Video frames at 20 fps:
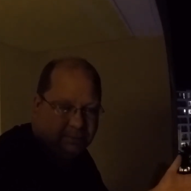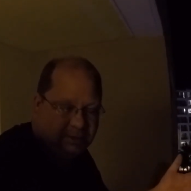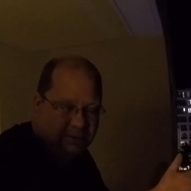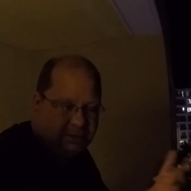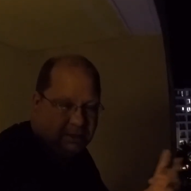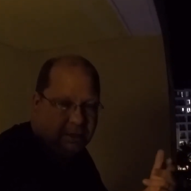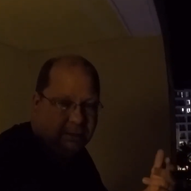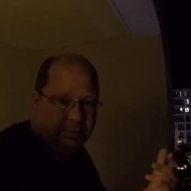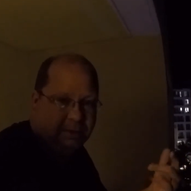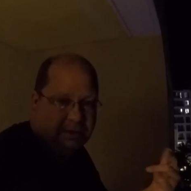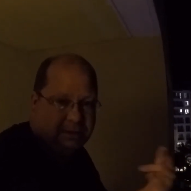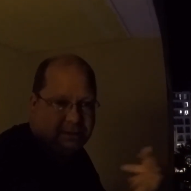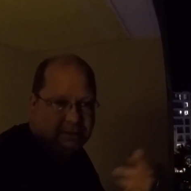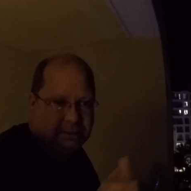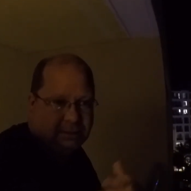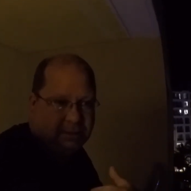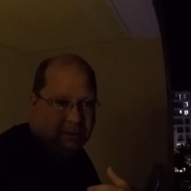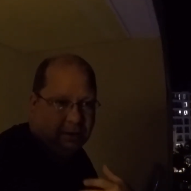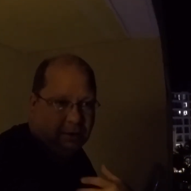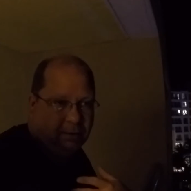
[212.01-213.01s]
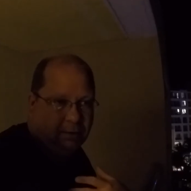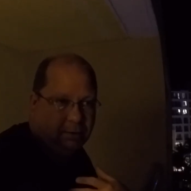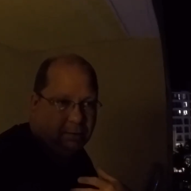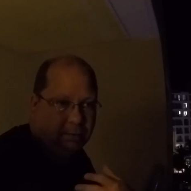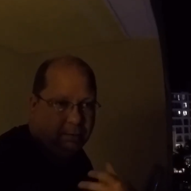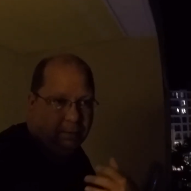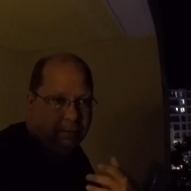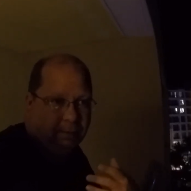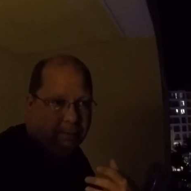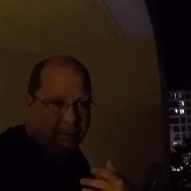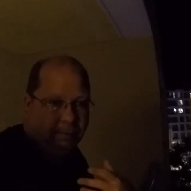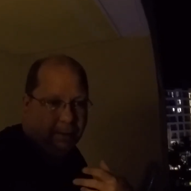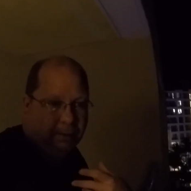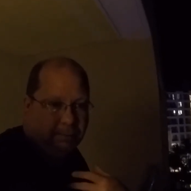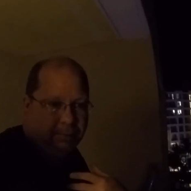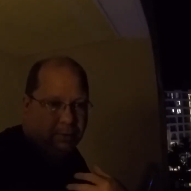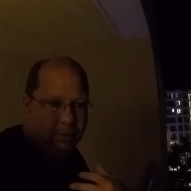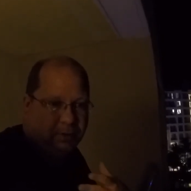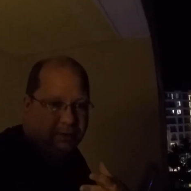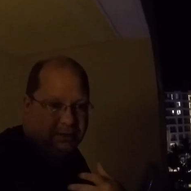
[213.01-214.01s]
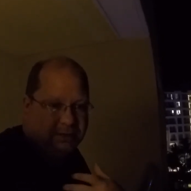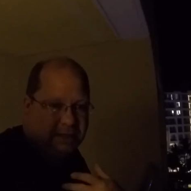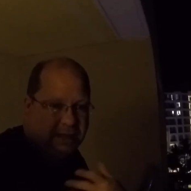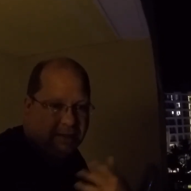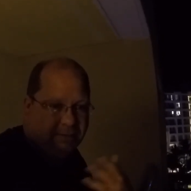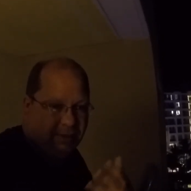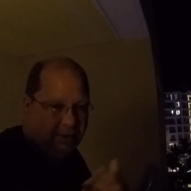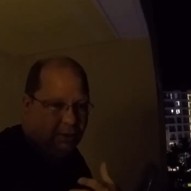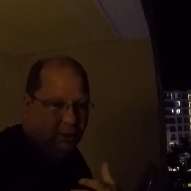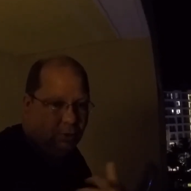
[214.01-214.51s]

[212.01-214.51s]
the city bus their employees have a